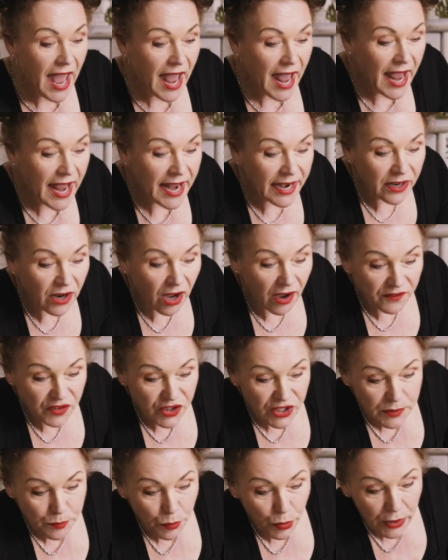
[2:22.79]
and I've
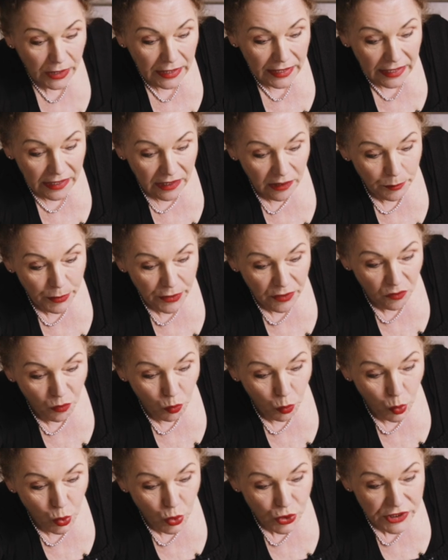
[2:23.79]
just put a little bit of
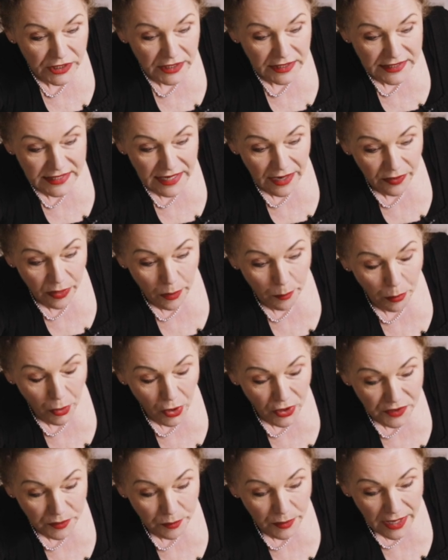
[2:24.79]
water down the
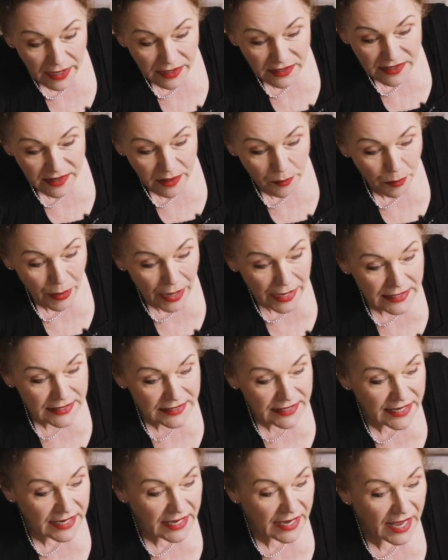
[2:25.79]
bottom into the
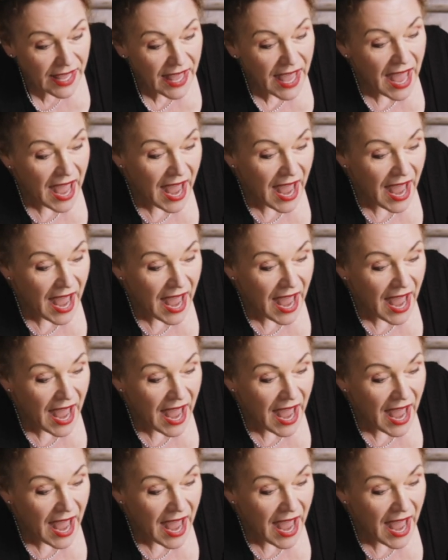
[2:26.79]
base here,